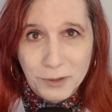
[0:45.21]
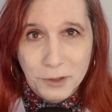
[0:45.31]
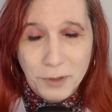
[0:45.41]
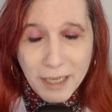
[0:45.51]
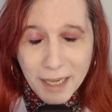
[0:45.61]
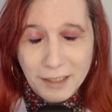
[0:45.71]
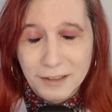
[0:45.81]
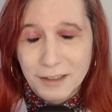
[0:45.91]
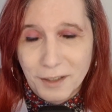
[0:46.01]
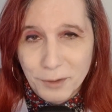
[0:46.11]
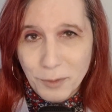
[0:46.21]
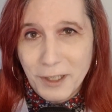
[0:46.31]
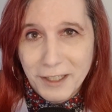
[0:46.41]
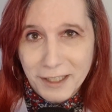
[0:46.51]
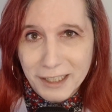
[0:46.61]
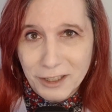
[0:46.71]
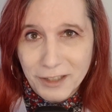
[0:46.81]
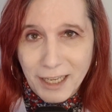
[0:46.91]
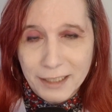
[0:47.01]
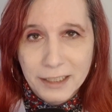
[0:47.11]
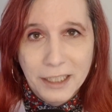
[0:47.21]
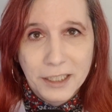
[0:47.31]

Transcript: So again, if you want to get in on that,